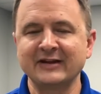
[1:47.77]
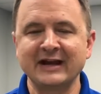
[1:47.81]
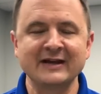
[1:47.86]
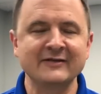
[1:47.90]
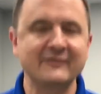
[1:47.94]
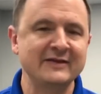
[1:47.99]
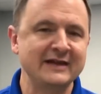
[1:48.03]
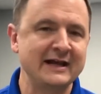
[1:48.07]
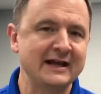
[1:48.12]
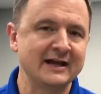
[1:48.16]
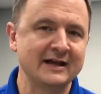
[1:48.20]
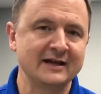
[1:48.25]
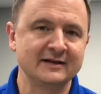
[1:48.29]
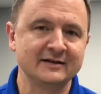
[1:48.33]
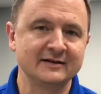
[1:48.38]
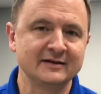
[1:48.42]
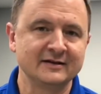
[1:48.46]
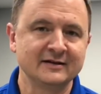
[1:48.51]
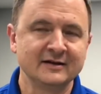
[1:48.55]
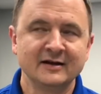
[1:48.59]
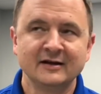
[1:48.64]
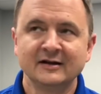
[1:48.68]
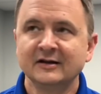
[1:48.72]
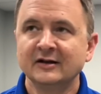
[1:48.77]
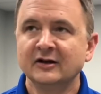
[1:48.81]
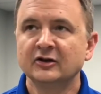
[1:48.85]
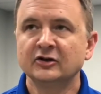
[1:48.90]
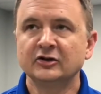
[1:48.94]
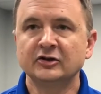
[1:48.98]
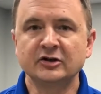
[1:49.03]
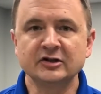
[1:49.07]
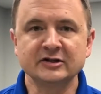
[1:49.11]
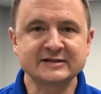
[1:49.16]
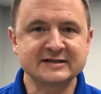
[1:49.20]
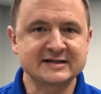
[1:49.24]
in the end,
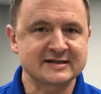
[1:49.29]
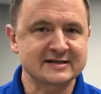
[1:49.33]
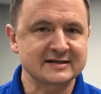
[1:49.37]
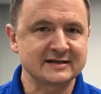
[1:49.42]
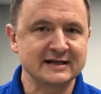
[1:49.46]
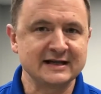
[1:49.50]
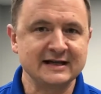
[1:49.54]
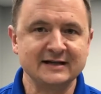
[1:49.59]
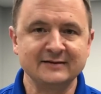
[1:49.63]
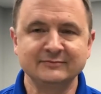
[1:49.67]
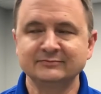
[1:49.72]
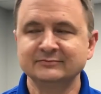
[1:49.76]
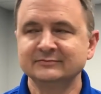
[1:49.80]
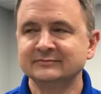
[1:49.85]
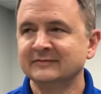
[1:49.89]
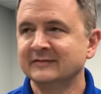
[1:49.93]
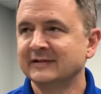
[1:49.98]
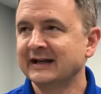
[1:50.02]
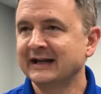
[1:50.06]
good sleep,